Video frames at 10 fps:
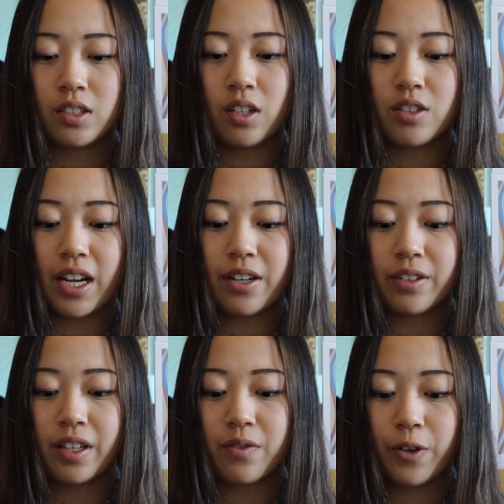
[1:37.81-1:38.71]
So
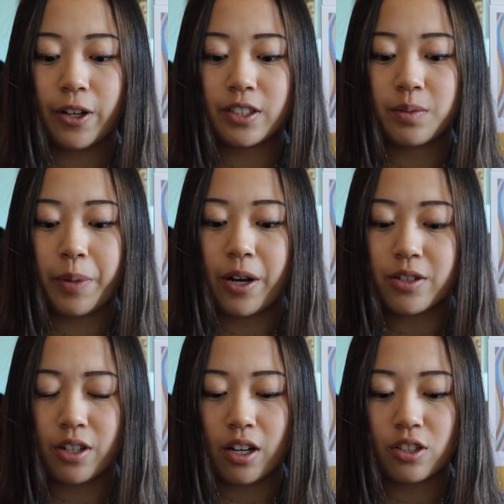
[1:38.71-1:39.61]
generally for
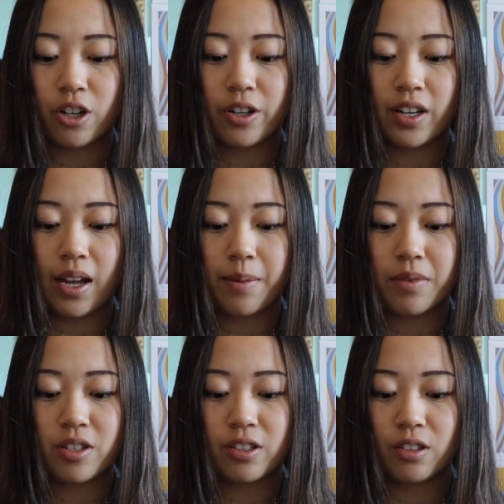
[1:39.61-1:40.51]
exposure, I'll turn it
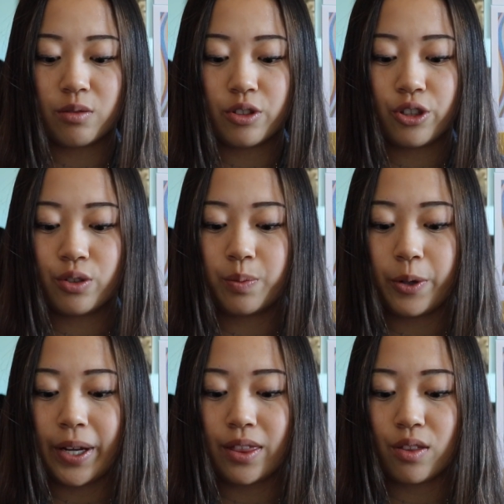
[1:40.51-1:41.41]
up to
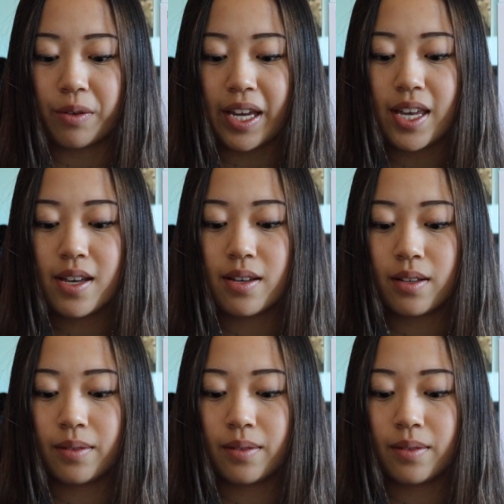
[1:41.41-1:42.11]
2.3.